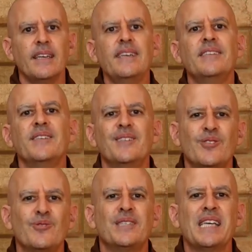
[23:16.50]
Easy
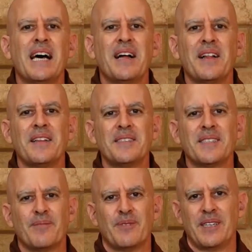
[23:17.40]
to tell
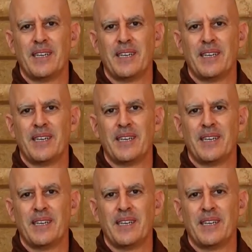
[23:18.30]
someone